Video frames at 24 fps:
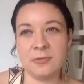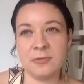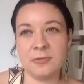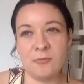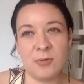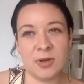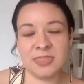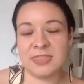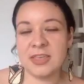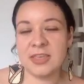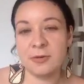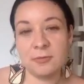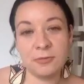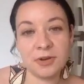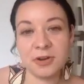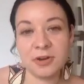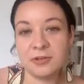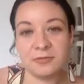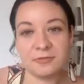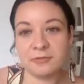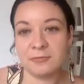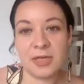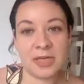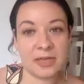what they would
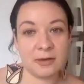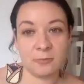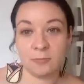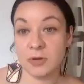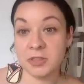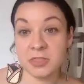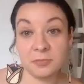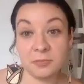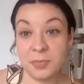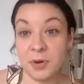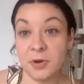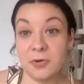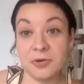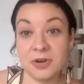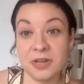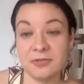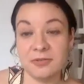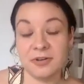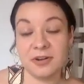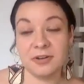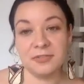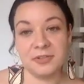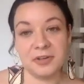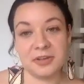have what the pony
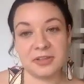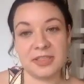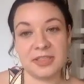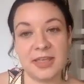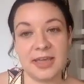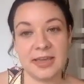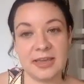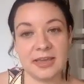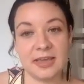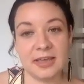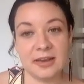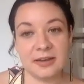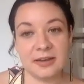would have looked like,